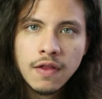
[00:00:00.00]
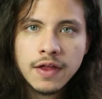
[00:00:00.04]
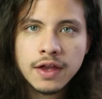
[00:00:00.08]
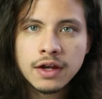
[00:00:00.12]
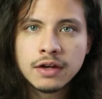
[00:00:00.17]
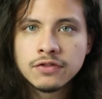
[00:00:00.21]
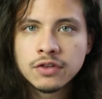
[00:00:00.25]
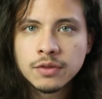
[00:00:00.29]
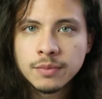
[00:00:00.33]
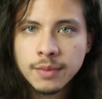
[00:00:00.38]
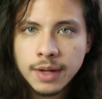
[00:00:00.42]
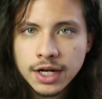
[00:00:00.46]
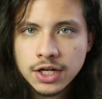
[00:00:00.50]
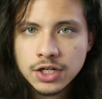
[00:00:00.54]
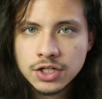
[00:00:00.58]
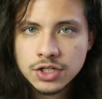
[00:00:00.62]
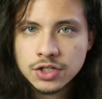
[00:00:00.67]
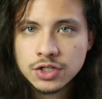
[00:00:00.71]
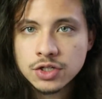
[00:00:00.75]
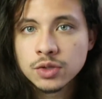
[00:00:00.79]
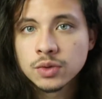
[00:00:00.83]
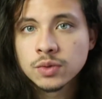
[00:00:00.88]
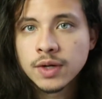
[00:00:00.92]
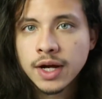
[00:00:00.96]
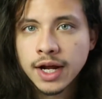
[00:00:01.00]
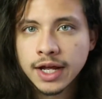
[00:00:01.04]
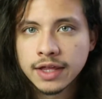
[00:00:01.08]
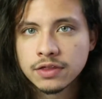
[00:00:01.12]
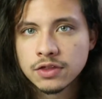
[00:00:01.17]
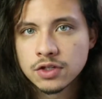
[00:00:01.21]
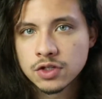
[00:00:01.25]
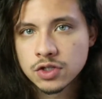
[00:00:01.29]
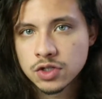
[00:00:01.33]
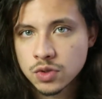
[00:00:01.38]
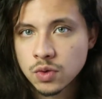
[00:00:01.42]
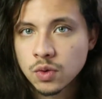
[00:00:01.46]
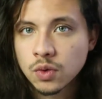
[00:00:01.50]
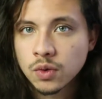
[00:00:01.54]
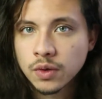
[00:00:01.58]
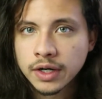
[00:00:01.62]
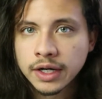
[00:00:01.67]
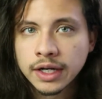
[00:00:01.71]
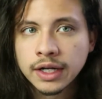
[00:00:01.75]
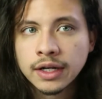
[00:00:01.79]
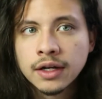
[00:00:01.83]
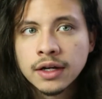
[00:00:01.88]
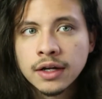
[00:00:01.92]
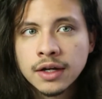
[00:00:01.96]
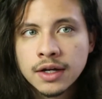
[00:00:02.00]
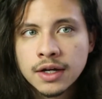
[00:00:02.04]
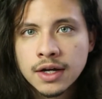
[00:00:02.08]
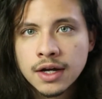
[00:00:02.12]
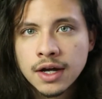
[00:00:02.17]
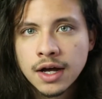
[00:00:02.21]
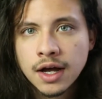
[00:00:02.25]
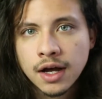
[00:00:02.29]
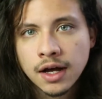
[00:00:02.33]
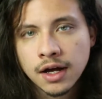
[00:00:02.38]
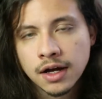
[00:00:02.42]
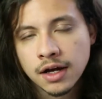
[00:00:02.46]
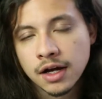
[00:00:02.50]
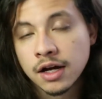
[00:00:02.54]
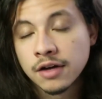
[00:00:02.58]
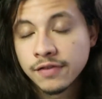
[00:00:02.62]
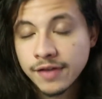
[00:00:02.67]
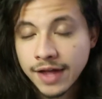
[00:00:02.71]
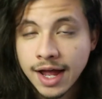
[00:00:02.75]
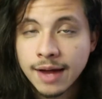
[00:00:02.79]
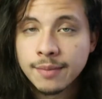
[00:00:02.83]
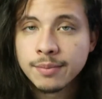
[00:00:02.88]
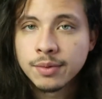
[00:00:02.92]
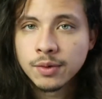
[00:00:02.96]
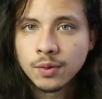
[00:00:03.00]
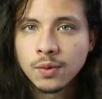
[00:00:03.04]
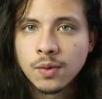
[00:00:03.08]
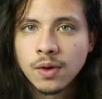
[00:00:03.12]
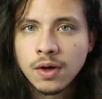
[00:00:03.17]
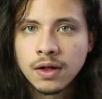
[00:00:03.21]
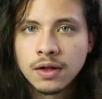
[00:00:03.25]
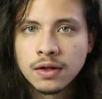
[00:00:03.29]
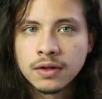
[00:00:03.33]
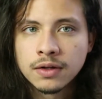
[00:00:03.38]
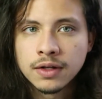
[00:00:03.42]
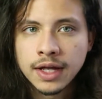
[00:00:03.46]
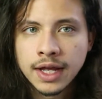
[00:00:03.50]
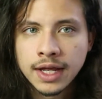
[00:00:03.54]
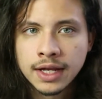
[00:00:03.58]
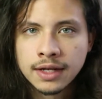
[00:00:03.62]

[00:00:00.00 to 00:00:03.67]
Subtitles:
all that information to write the story of Aberwall.